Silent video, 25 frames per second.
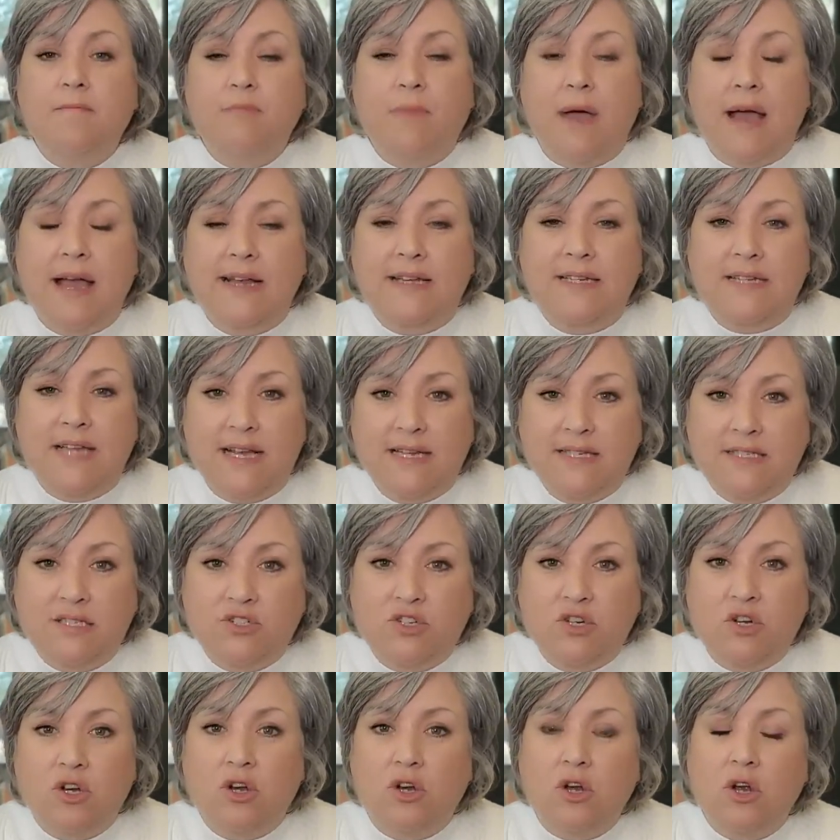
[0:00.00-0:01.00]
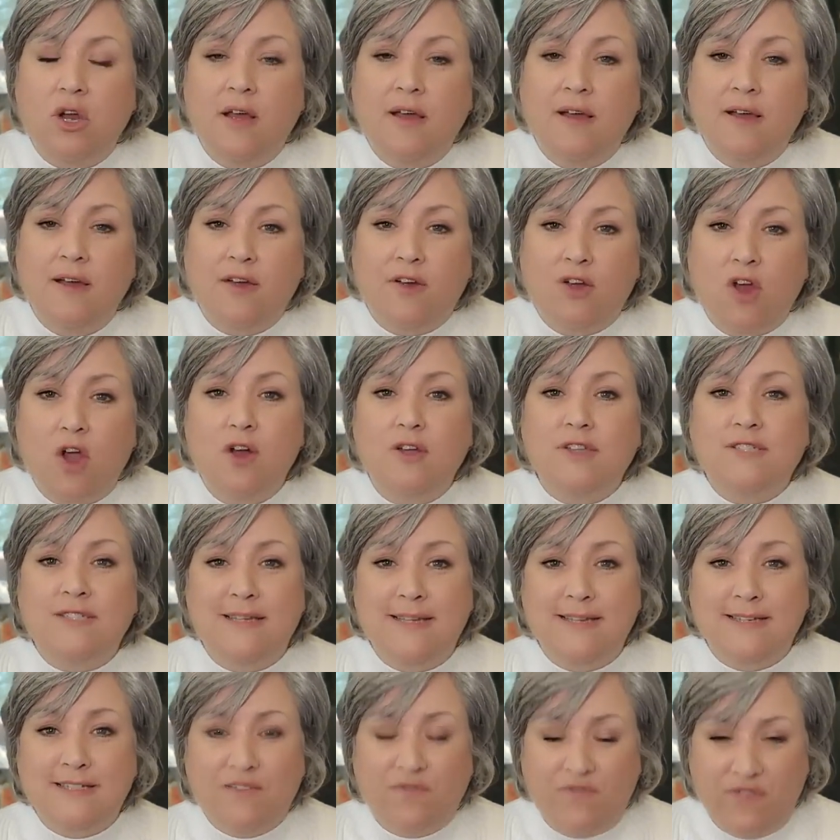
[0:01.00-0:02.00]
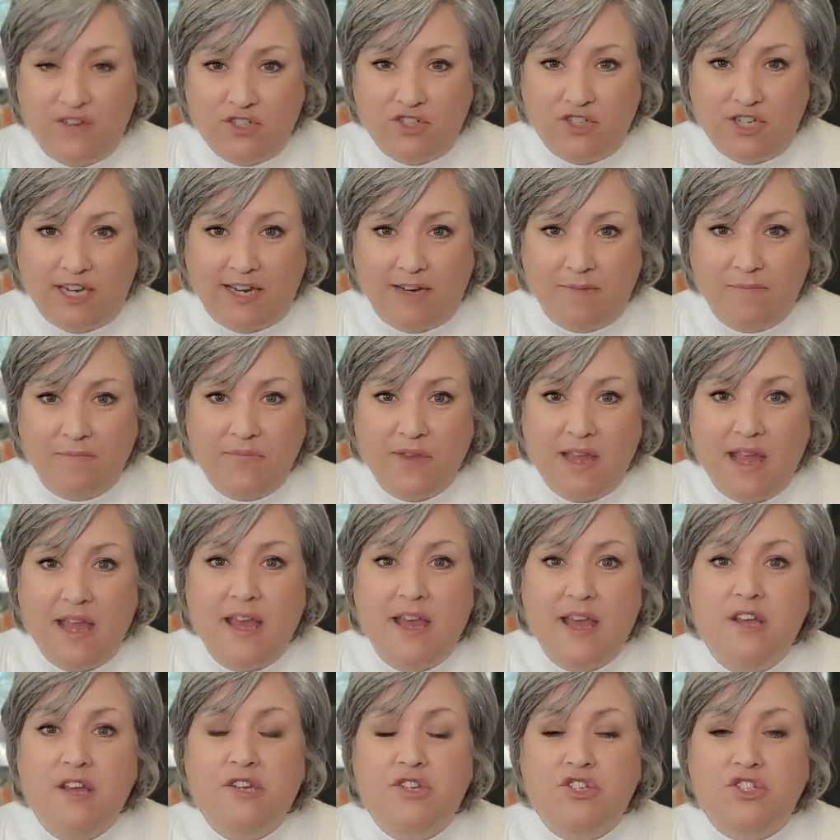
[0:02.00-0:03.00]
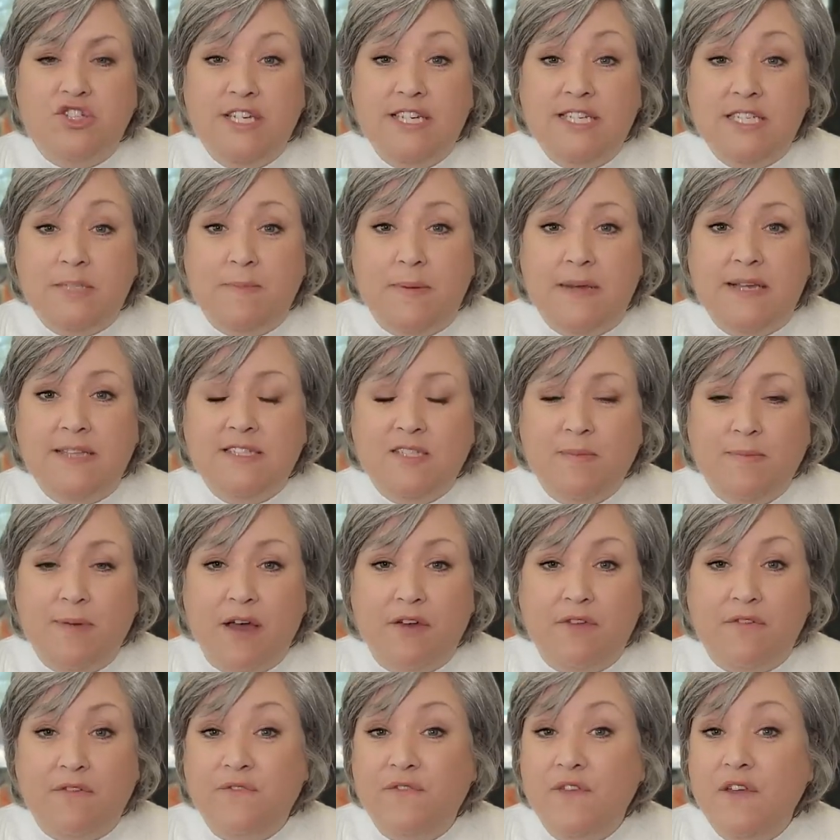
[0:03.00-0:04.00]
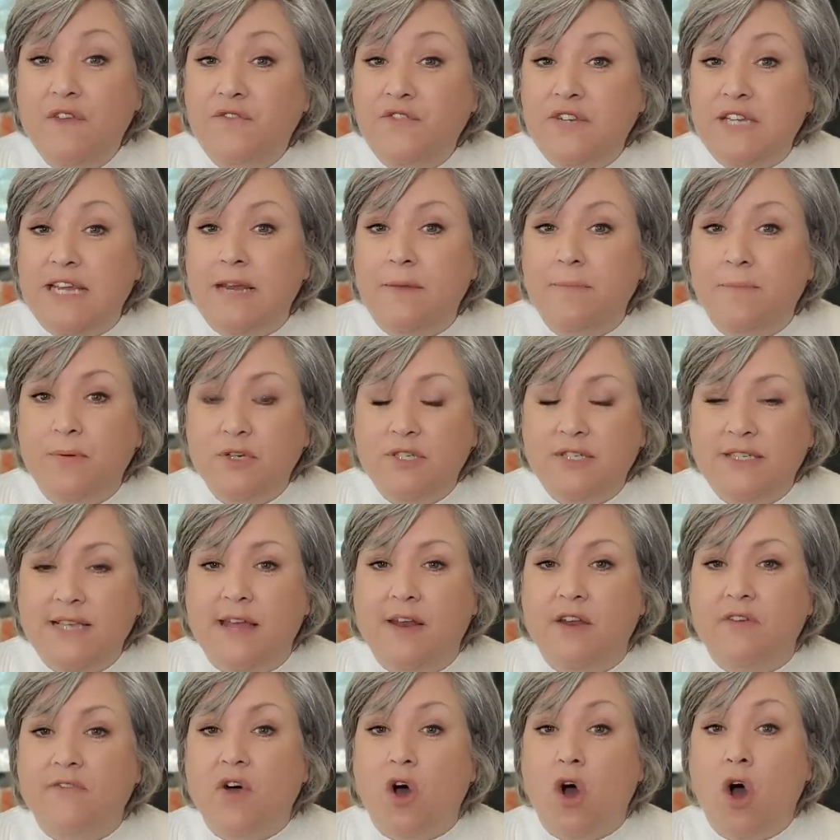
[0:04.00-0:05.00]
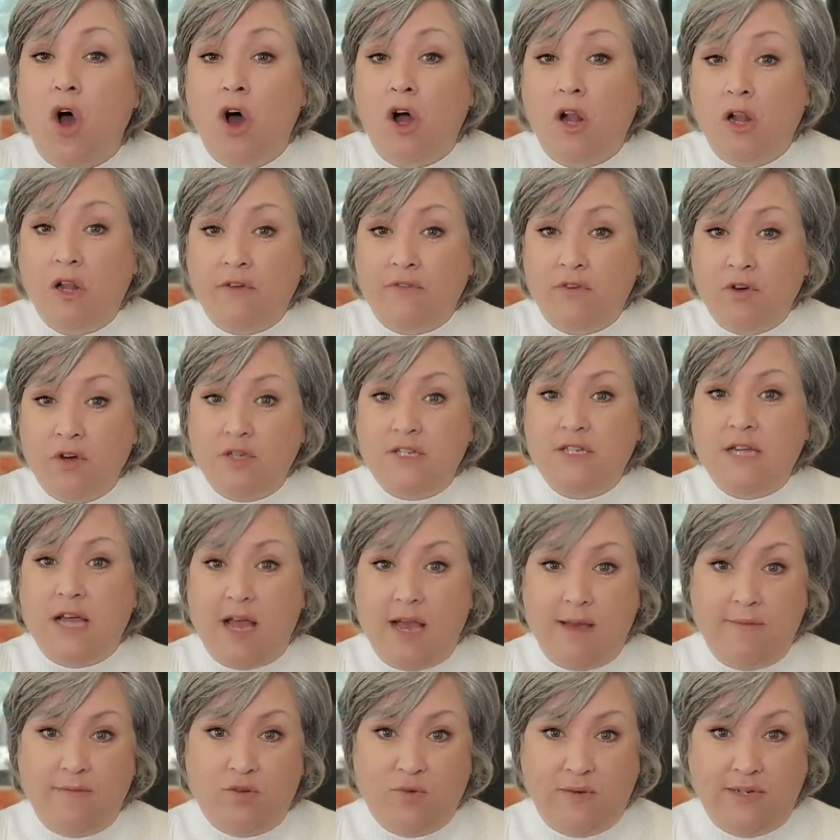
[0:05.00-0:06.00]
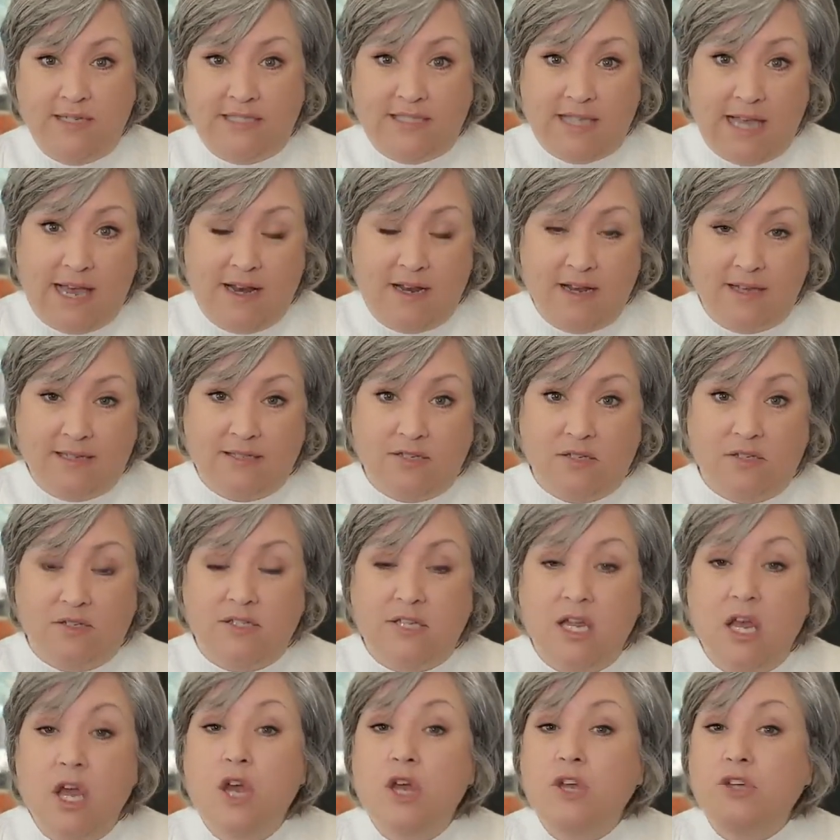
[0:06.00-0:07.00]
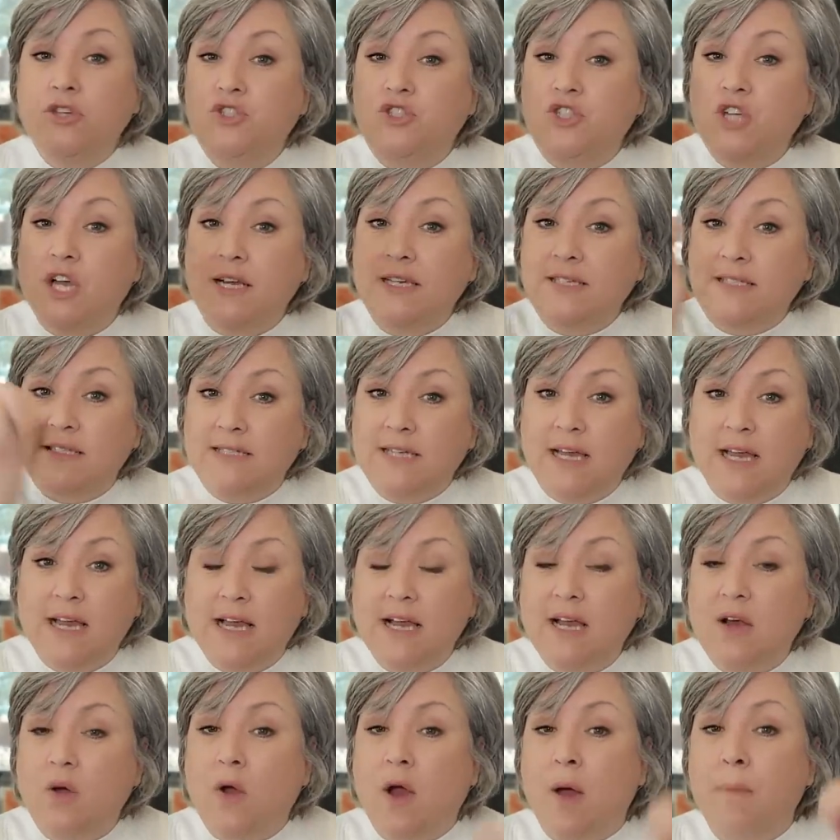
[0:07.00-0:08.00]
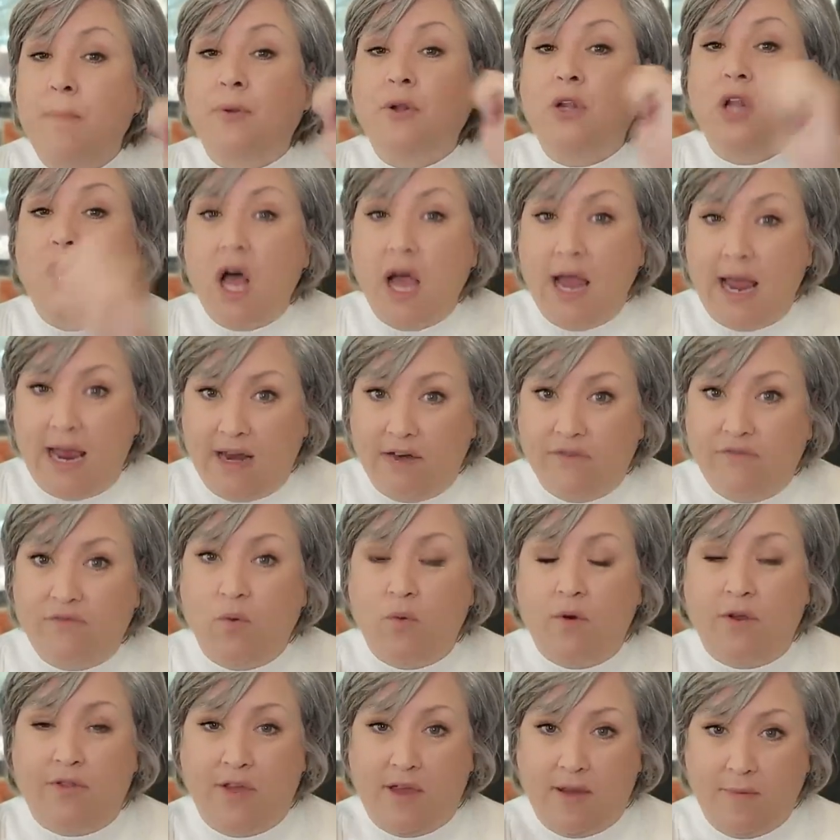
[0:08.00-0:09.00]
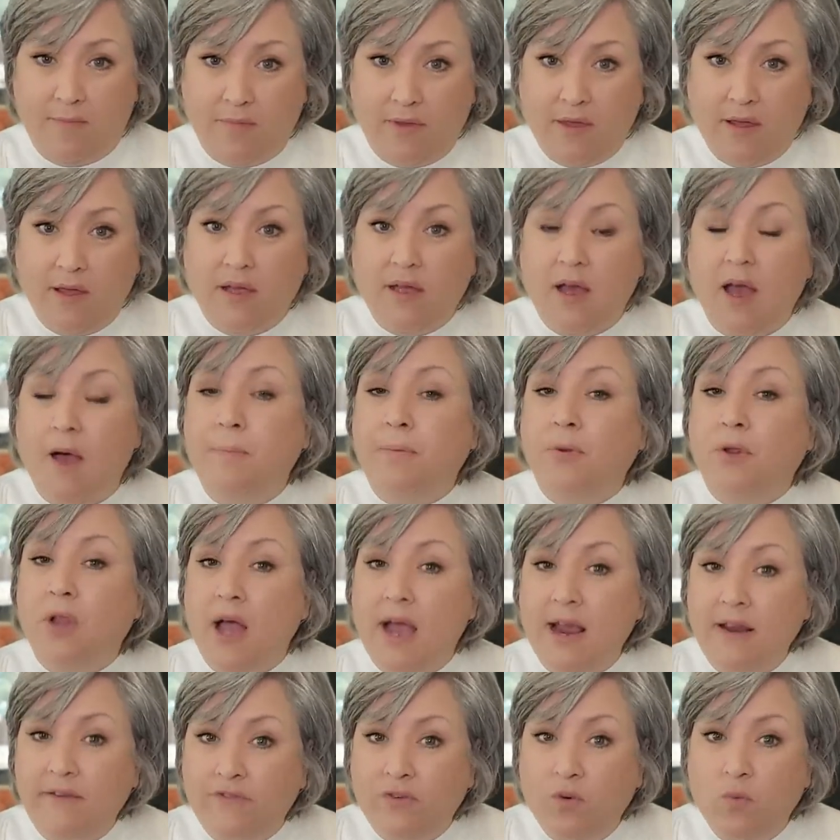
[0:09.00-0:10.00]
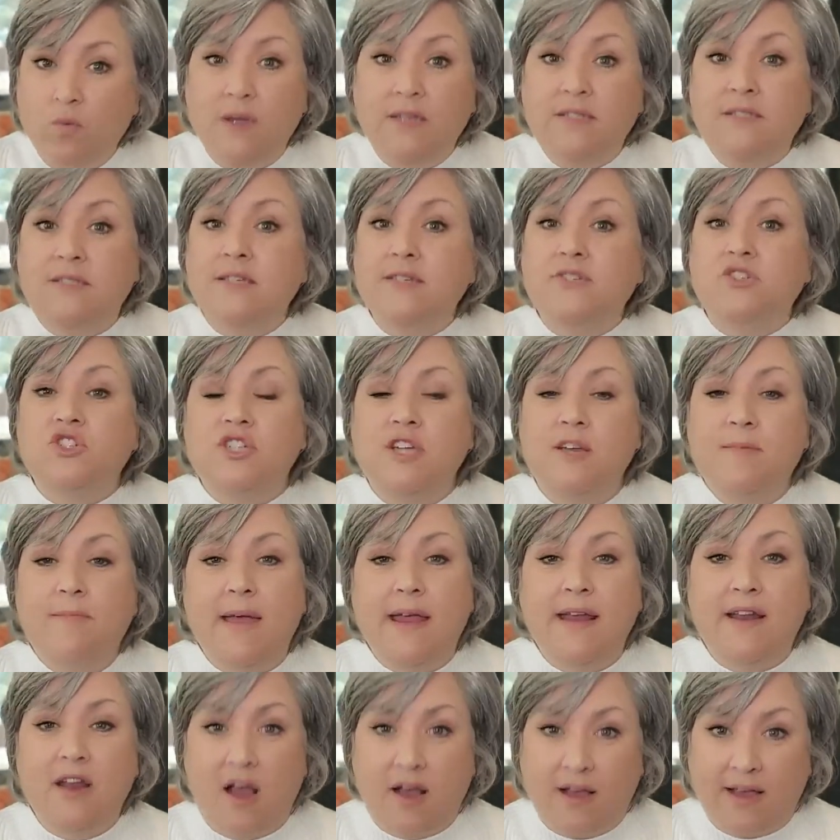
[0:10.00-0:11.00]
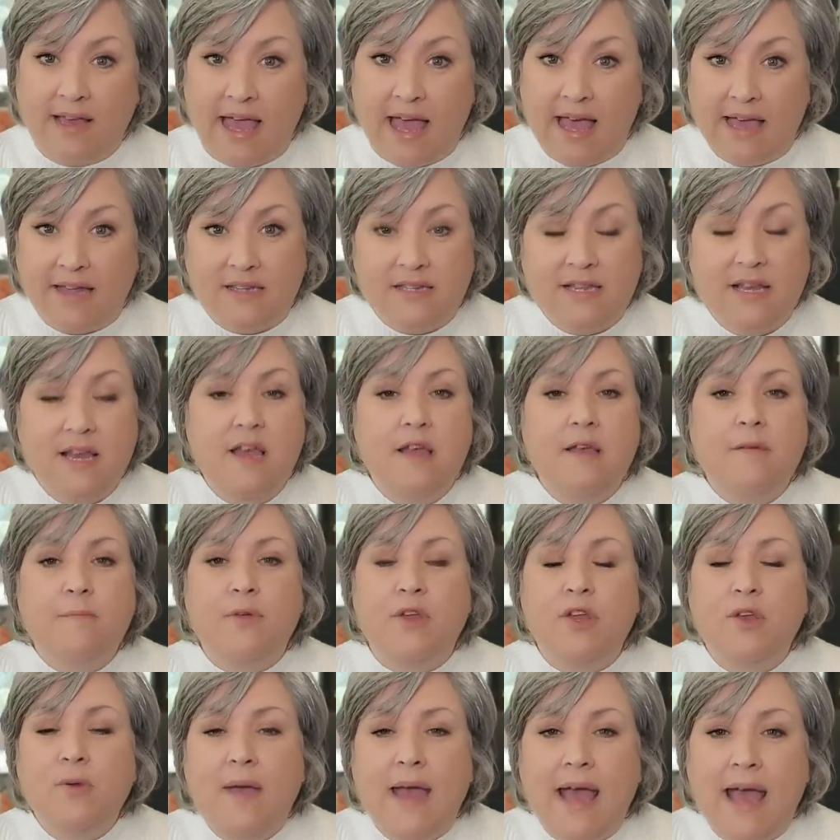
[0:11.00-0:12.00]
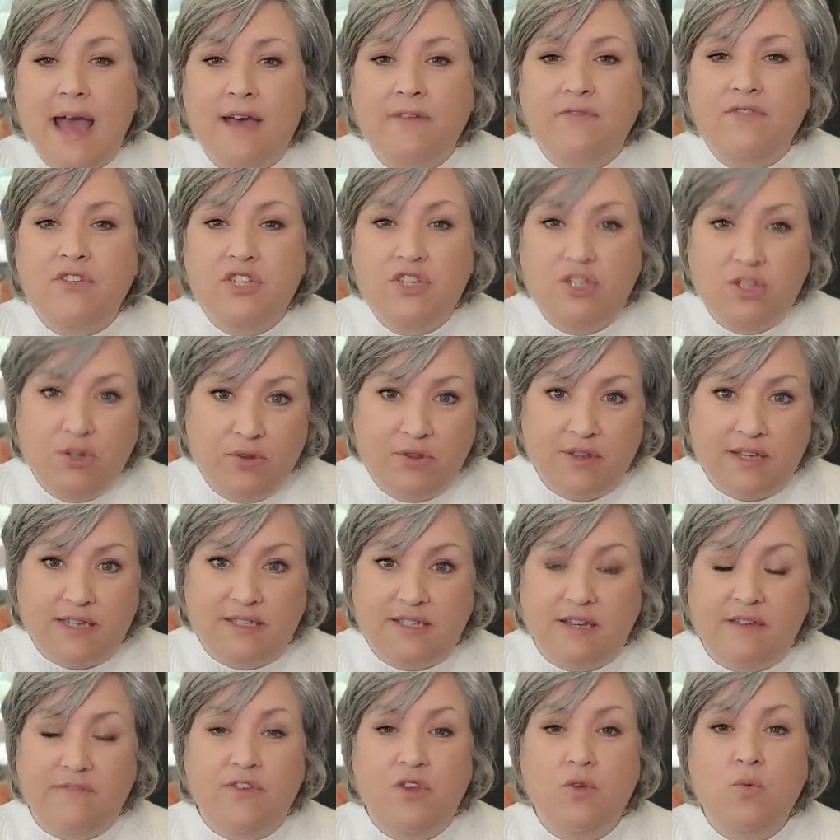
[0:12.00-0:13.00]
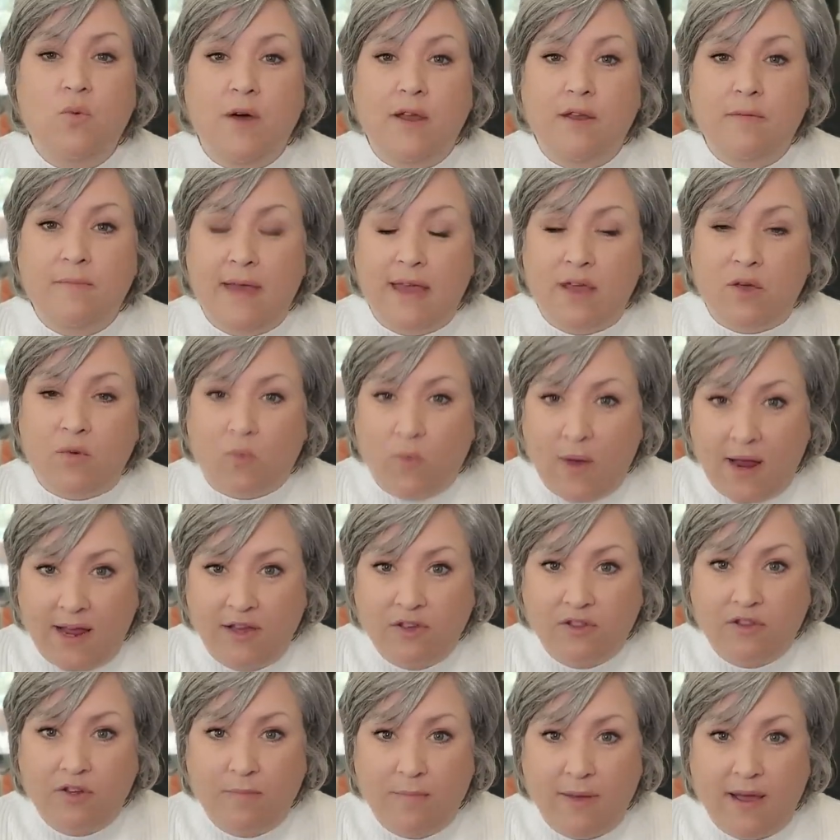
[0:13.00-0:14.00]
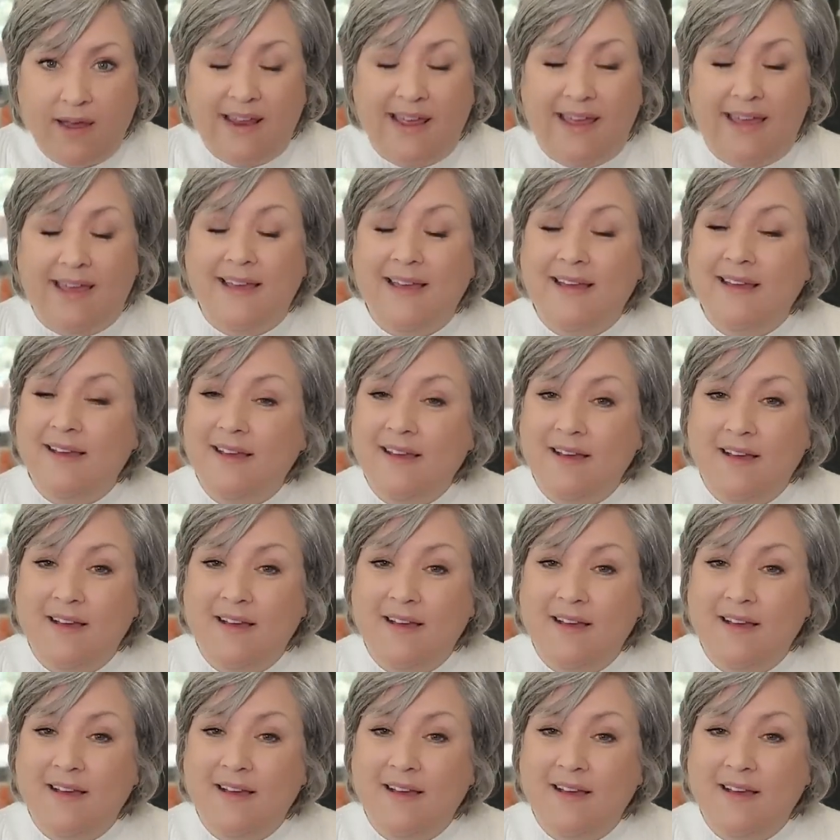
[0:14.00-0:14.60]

My tester calls this fishing. She spends about 15% of all of her time doing side hustles just applying for them, applying for ones that she may not get. But you have to do this if you want to make regular money